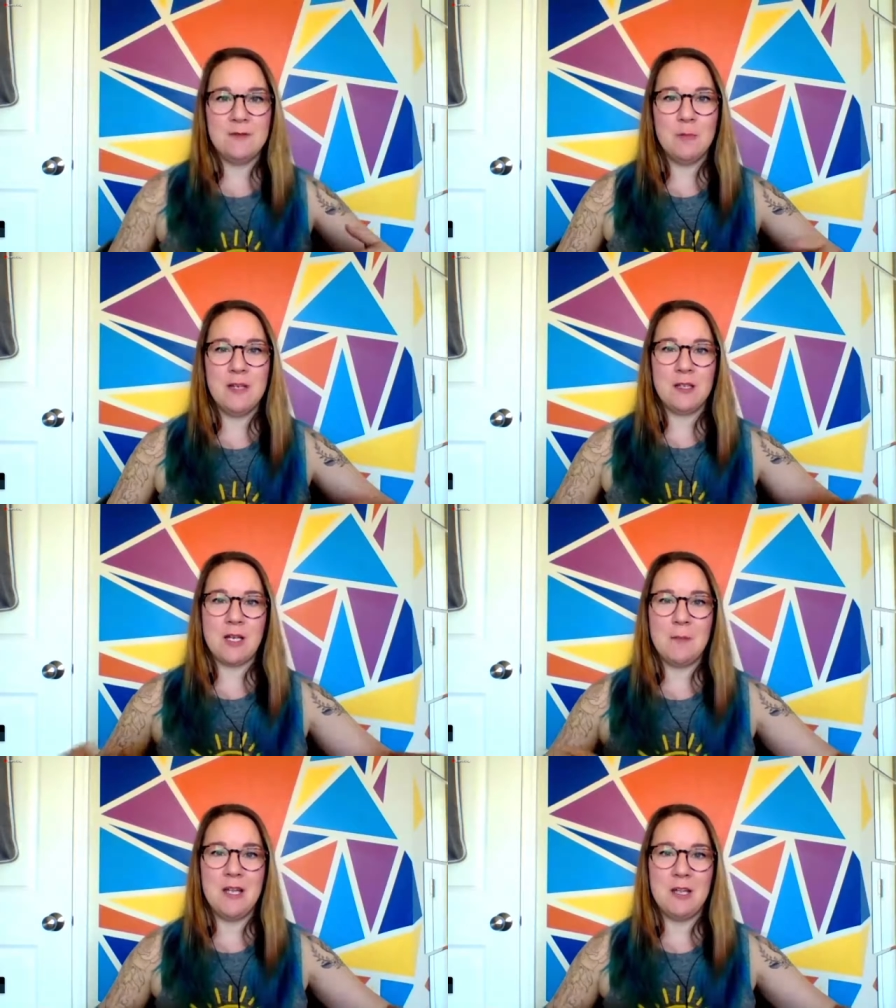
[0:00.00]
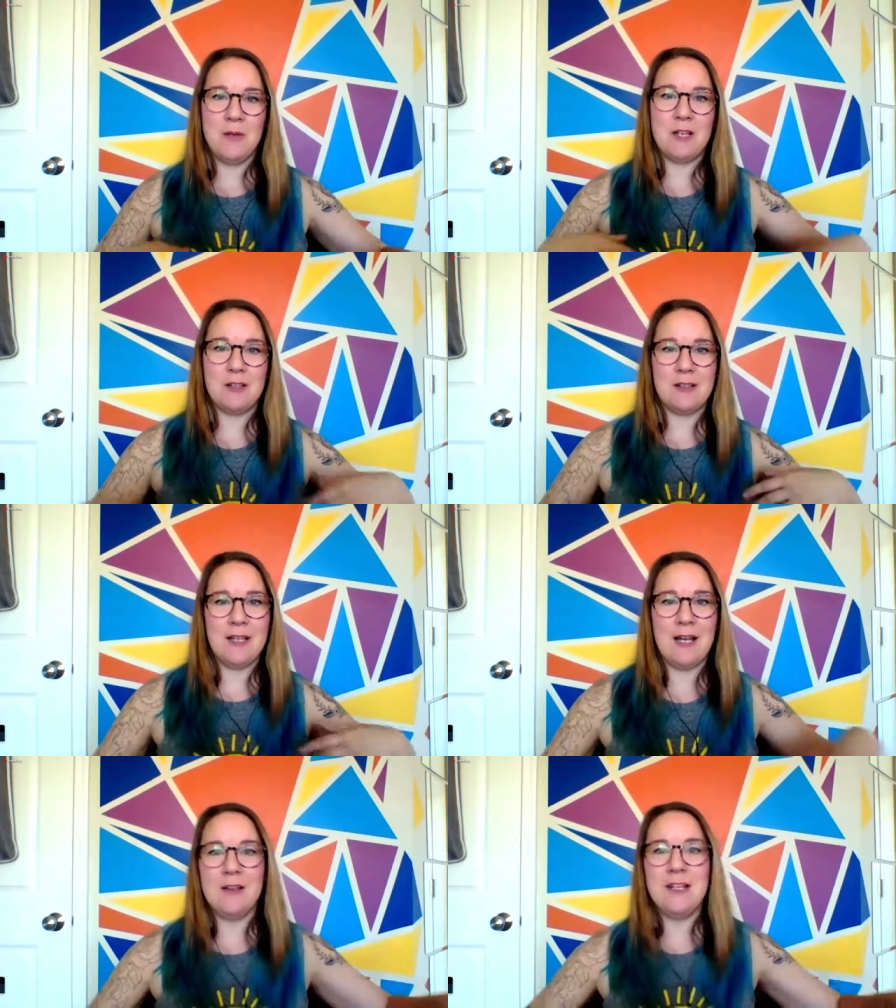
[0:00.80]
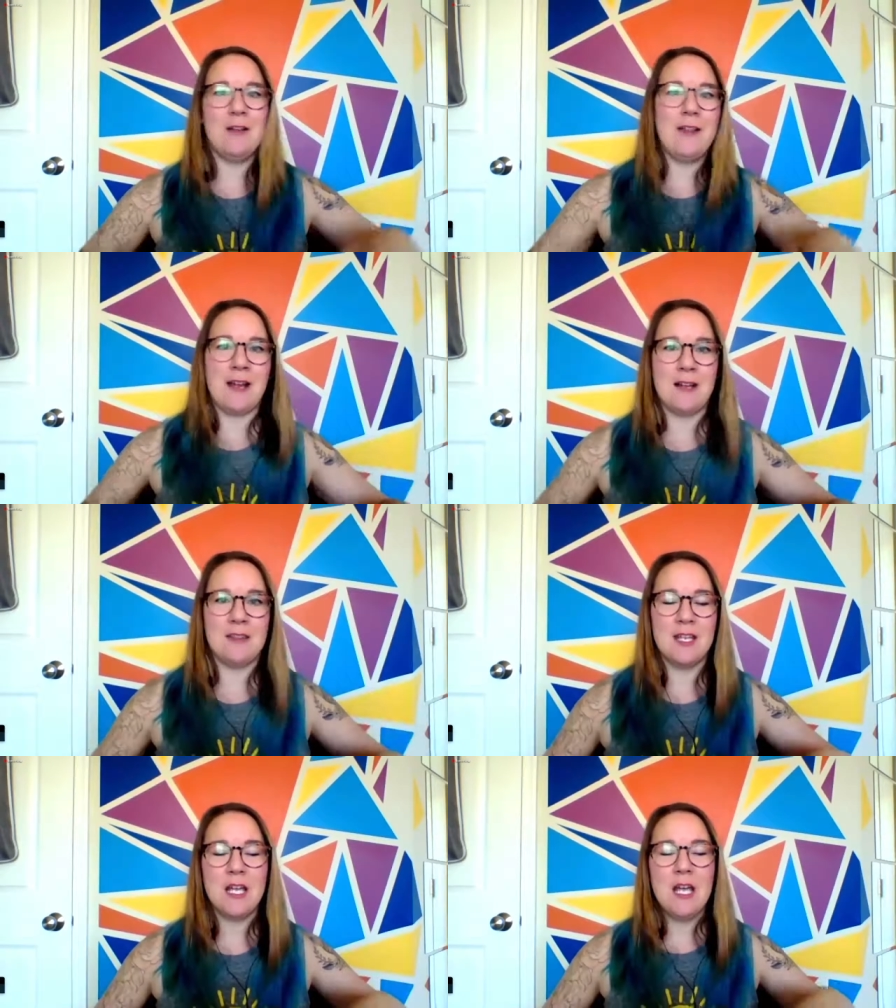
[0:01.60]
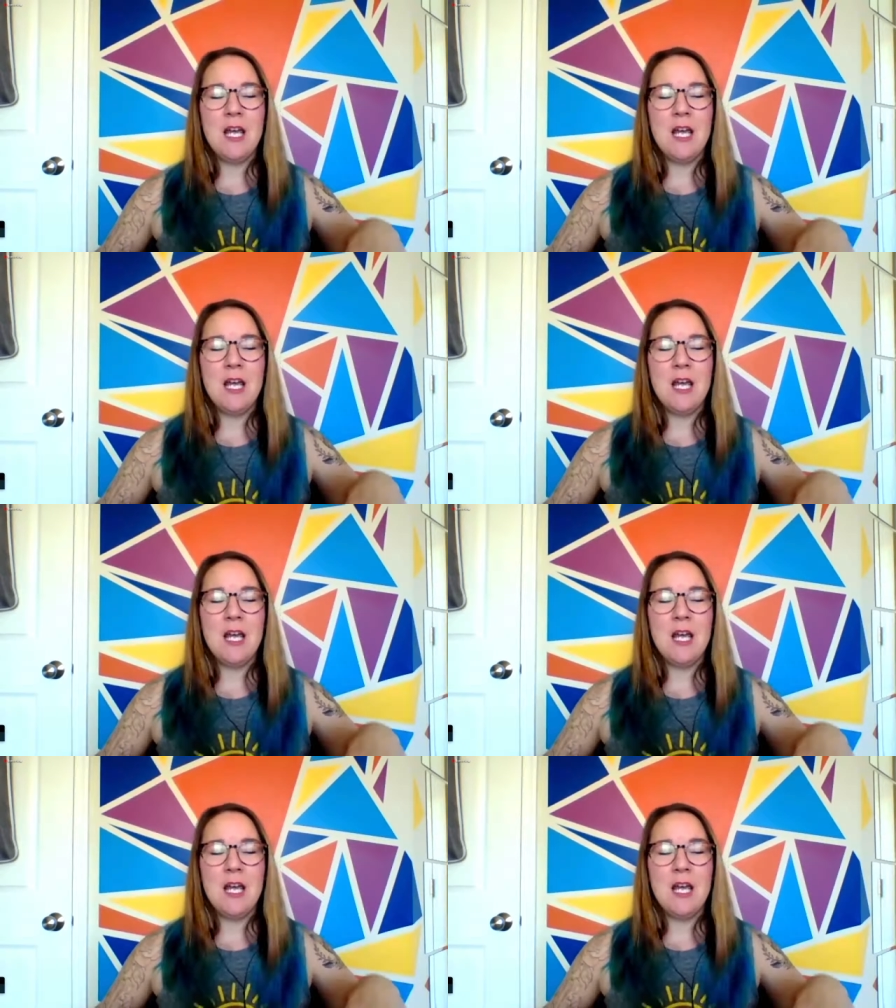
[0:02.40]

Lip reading: Nobody could come in. We couldn't get out. You know, that kind of thing.